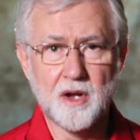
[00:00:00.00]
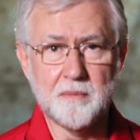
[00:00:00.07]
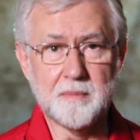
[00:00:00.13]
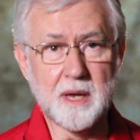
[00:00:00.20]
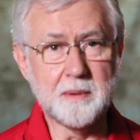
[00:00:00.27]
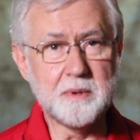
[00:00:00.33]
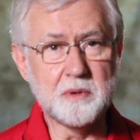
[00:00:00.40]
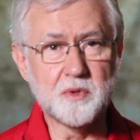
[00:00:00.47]

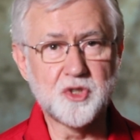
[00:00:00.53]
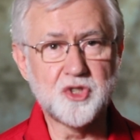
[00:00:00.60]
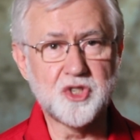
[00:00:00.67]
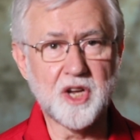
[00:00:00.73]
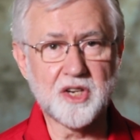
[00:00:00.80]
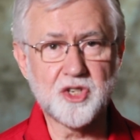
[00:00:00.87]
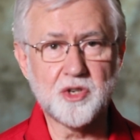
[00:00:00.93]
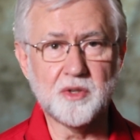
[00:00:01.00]
Maybe it was
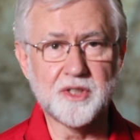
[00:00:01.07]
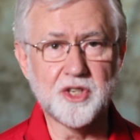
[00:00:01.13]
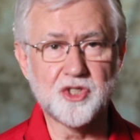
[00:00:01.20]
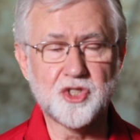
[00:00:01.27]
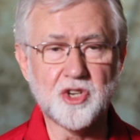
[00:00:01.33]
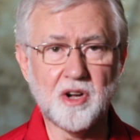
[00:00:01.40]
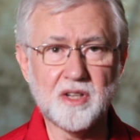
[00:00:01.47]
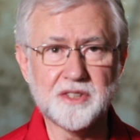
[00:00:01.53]
sexually
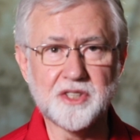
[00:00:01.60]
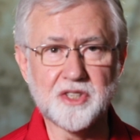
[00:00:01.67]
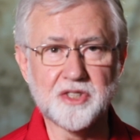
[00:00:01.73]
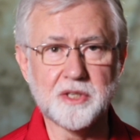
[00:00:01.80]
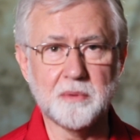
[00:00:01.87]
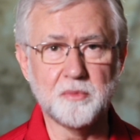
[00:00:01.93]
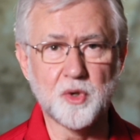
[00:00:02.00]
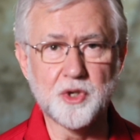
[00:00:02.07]
assaulting
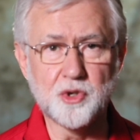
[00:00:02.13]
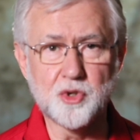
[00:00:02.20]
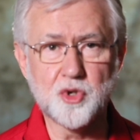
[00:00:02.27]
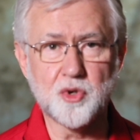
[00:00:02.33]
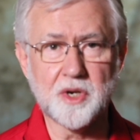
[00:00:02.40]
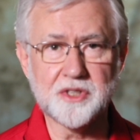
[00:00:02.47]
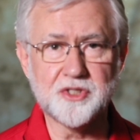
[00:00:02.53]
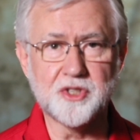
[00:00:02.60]
someone who
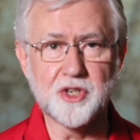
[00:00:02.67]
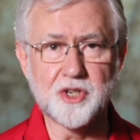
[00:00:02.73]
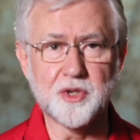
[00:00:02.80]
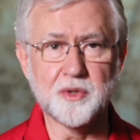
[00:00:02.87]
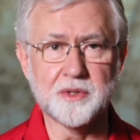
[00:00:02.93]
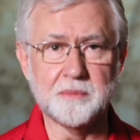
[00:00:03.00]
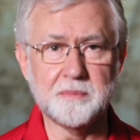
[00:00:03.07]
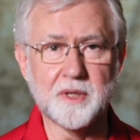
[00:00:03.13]
trusted you
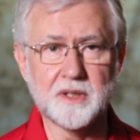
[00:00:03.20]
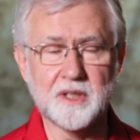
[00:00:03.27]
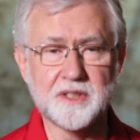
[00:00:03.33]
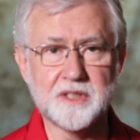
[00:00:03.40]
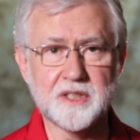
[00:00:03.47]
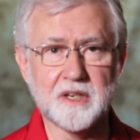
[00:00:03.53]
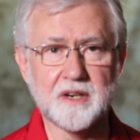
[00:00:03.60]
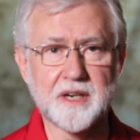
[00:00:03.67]
in the
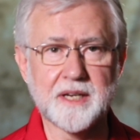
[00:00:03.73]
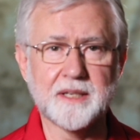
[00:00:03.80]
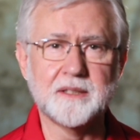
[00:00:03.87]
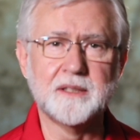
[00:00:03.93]
military.